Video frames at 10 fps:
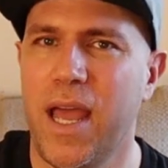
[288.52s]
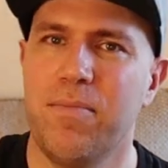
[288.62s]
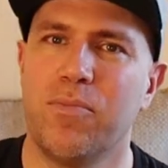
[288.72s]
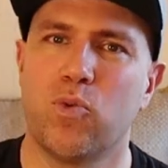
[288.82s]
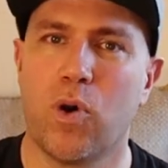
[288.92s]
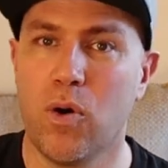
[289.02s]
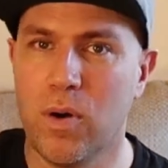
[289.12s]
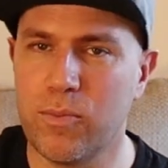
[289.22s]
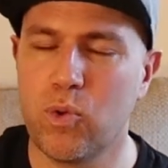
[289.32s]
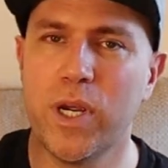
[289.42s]
and
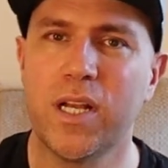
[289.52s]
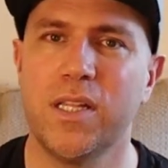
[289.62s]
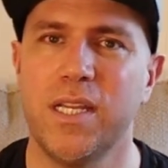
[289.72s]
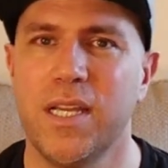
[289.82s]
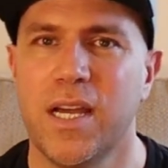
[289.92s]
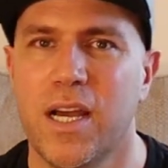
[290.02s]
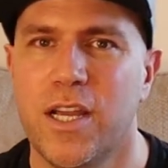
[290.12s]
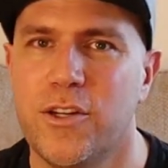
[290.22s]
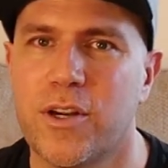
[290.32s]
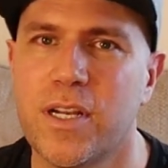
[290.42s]
grow them quickly,
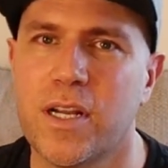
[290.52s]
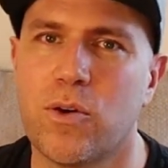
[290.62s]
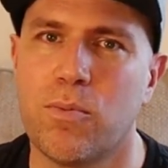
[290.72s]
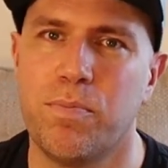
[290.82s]
you're gonna